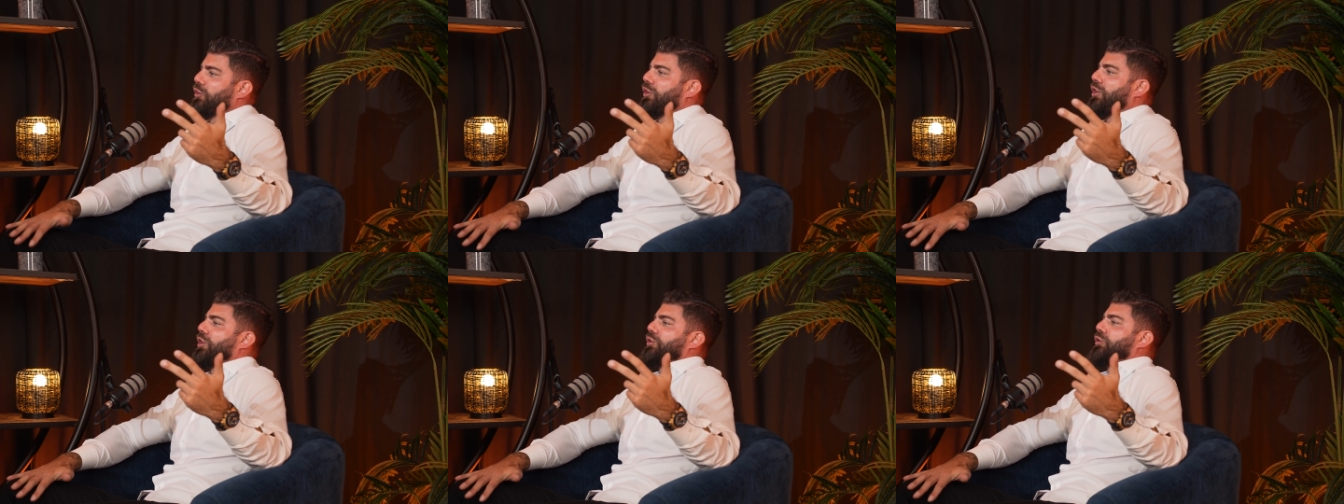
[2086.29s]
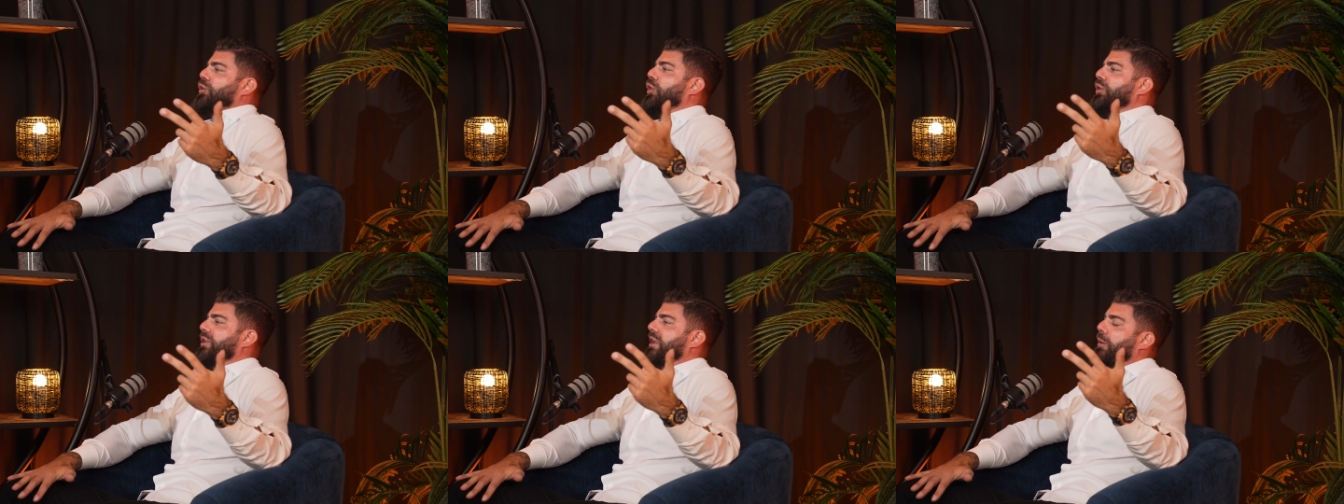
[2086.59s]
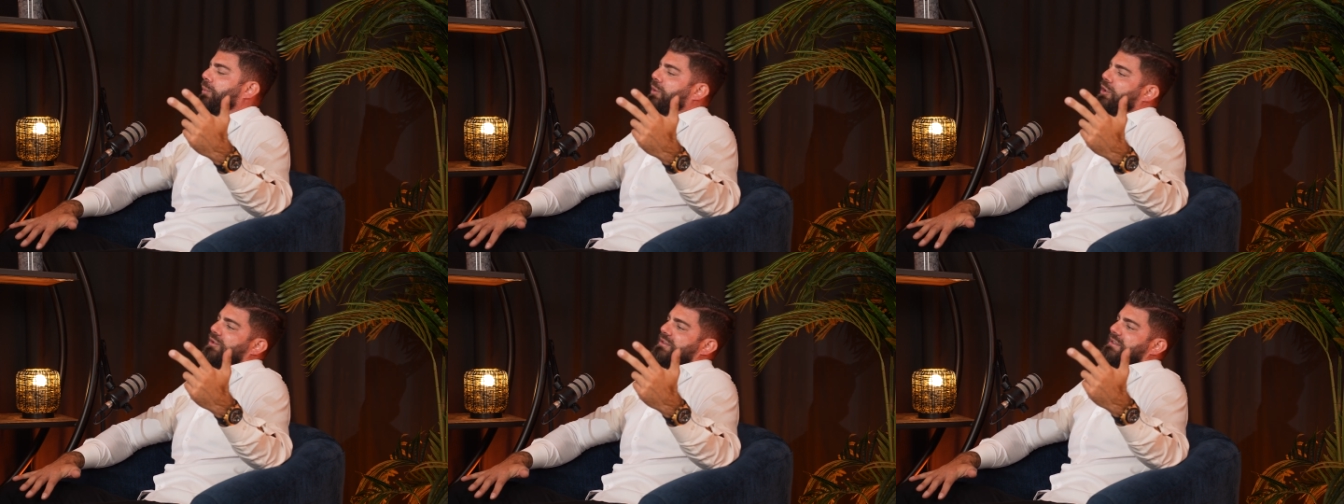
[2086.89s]
you can't go
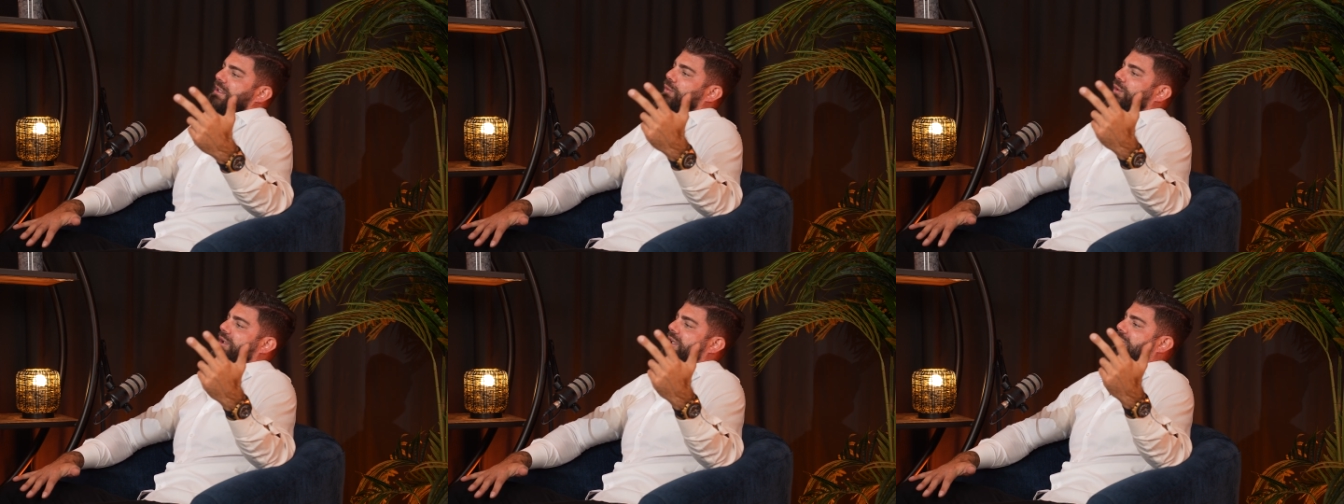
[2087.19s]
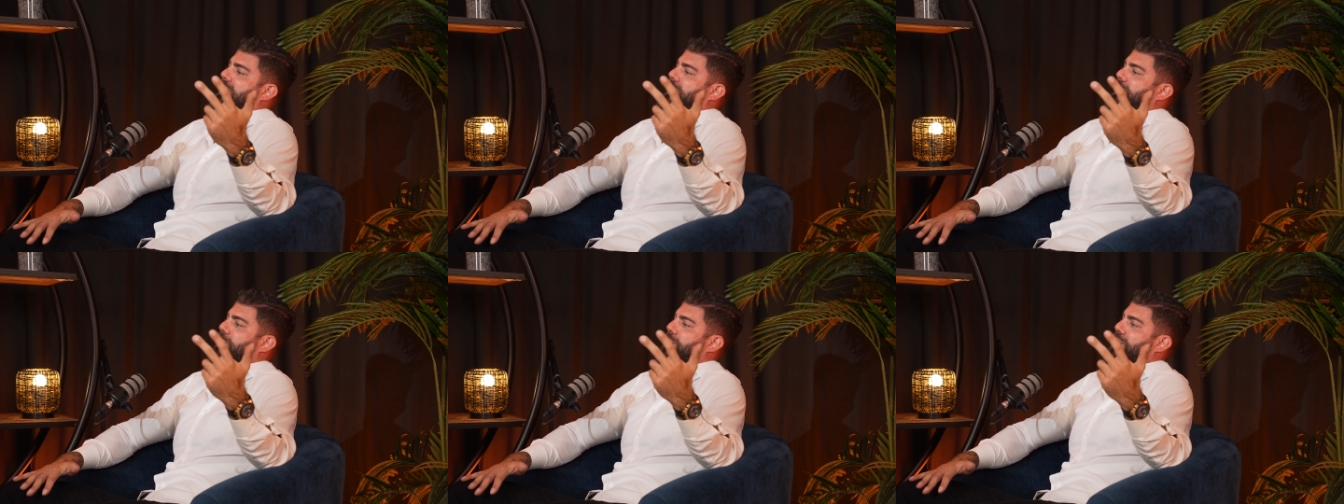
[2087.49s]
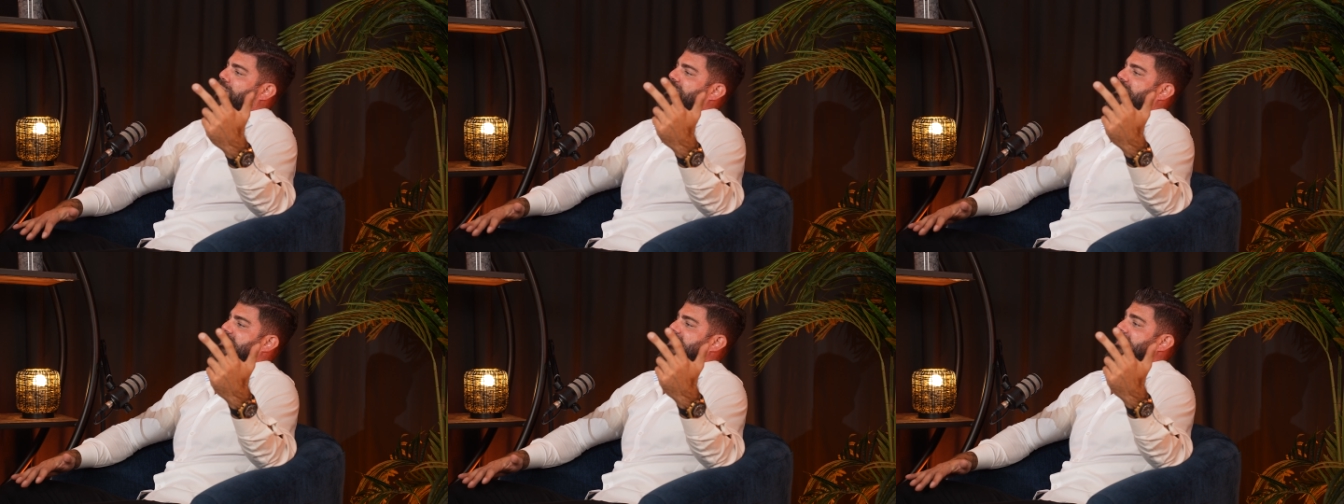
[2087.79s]
there because they will kill you
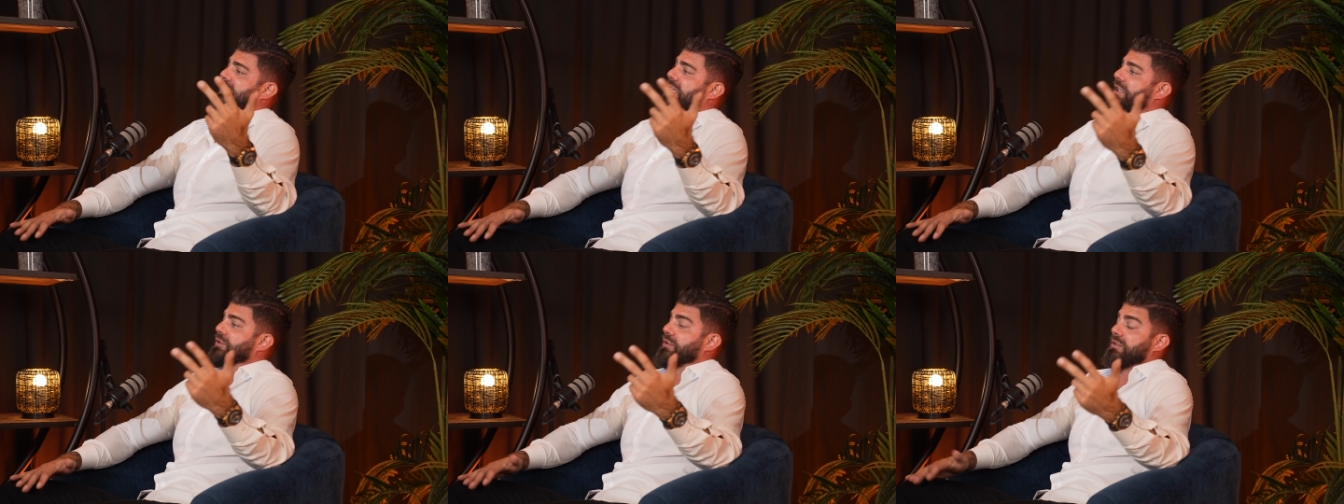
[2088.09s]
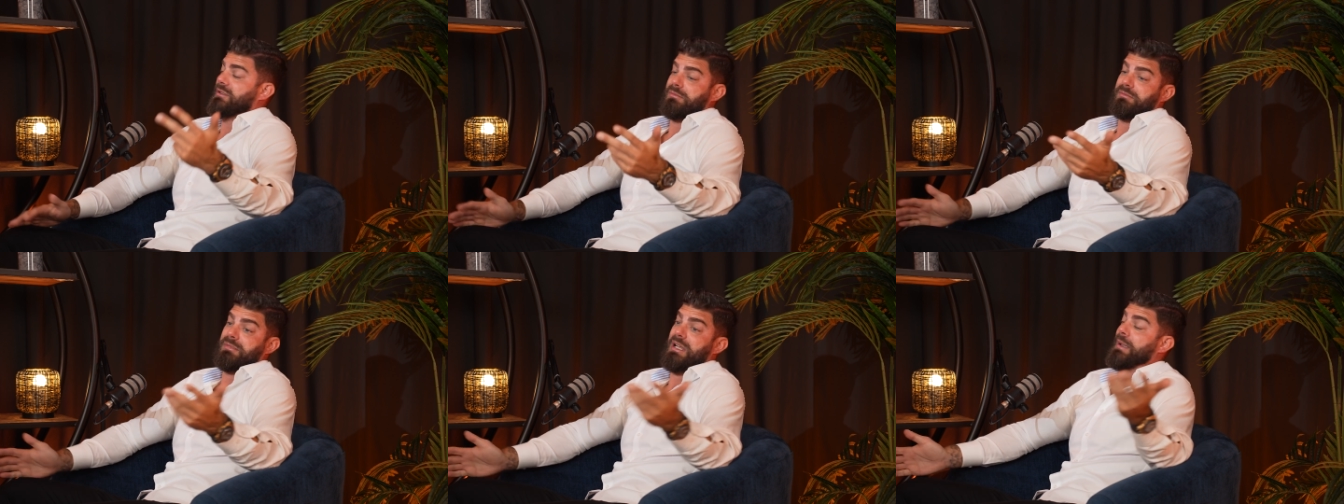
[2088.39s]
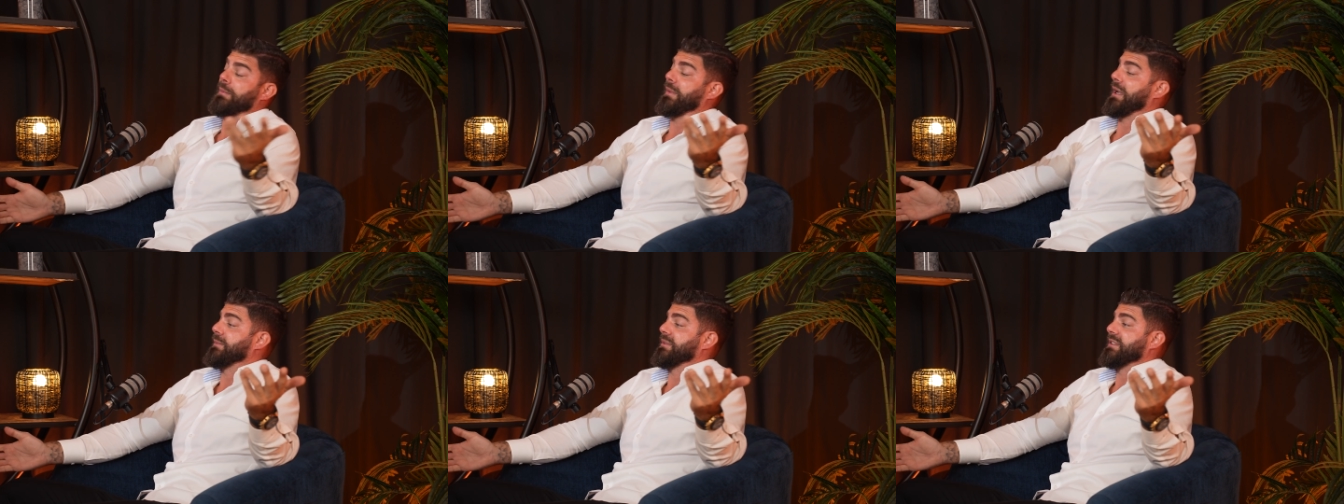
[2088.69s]
because it's dangerous.
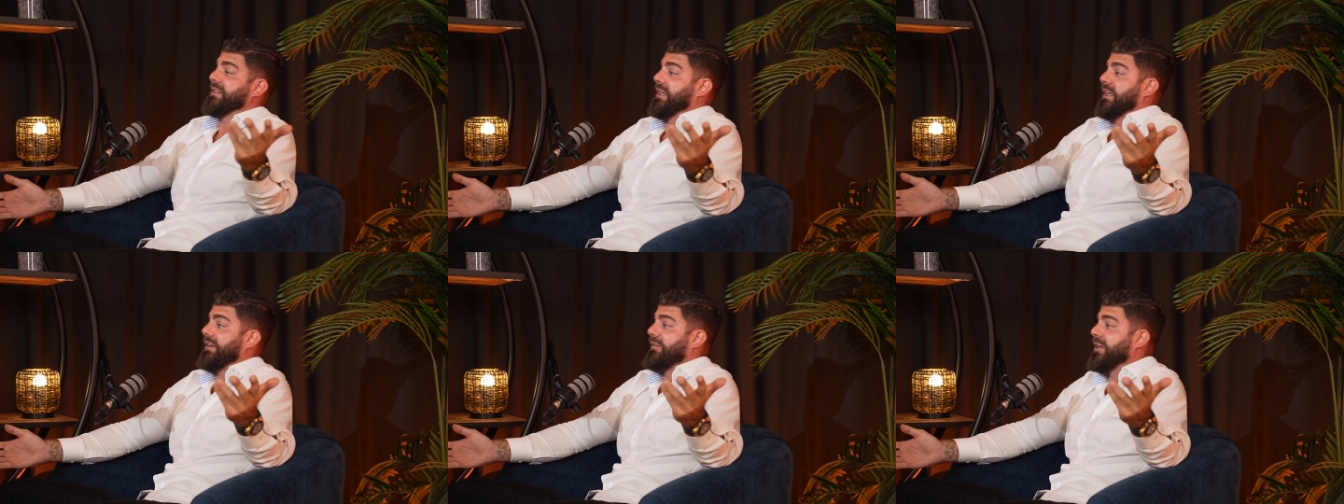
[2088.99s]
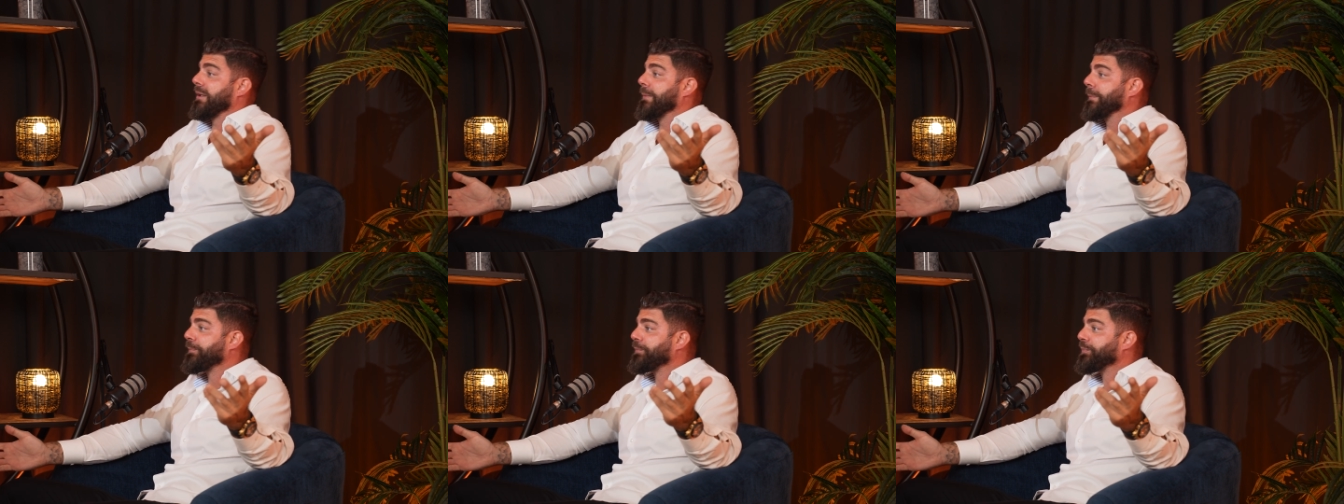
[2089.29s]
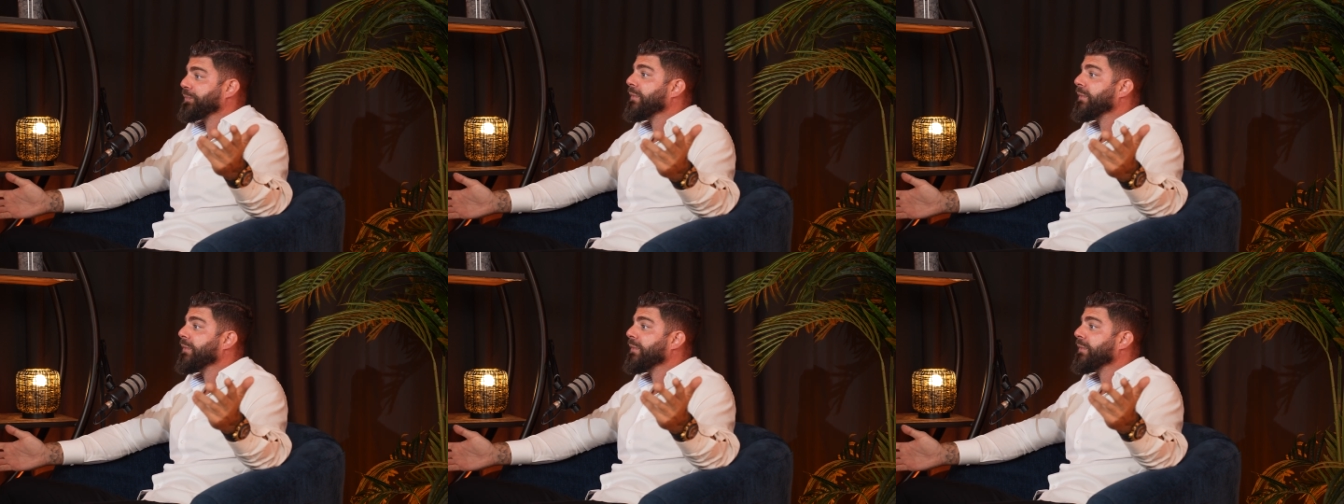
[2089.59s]
I'm still living.